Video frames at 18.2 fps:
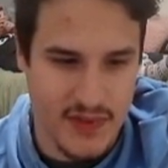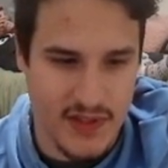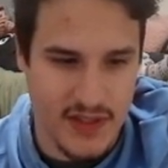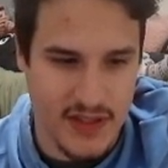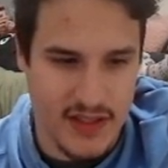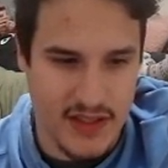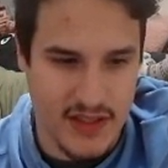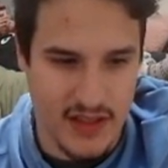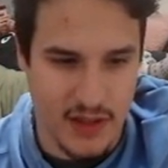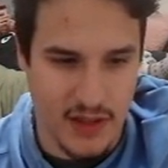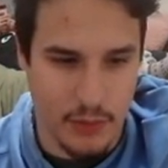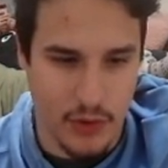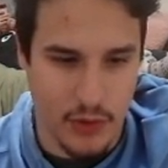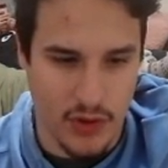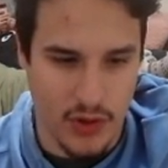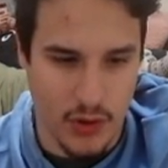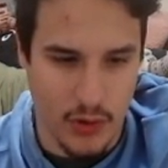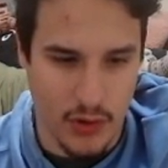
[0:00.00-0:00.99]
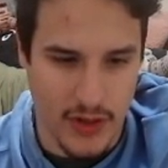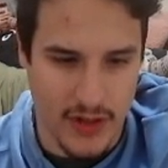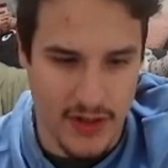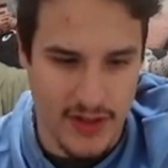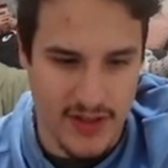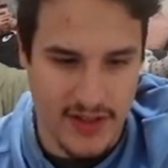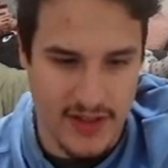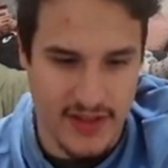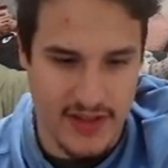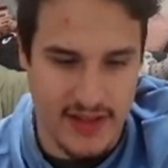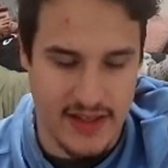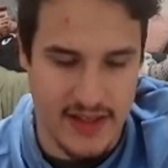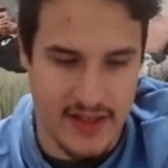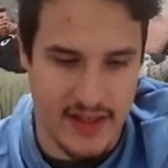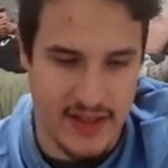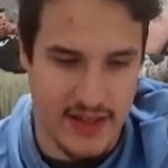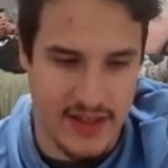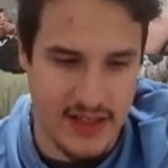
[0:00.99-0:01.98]
little more lore
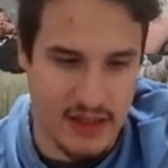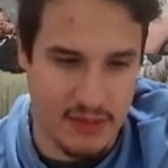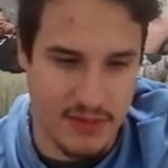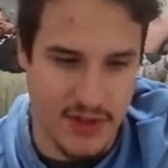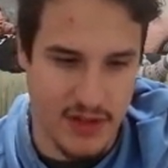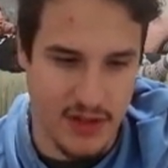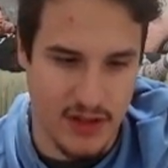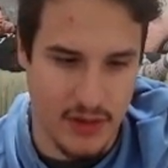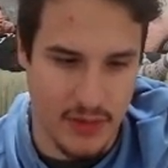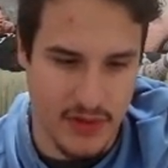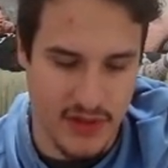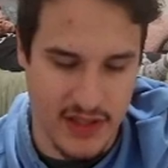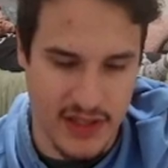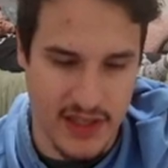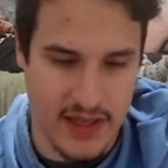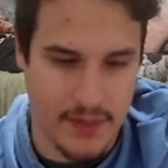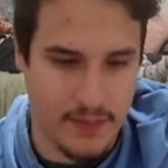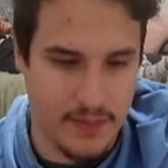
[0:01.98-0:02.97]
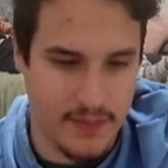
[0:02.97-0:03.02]
that comes along with the game.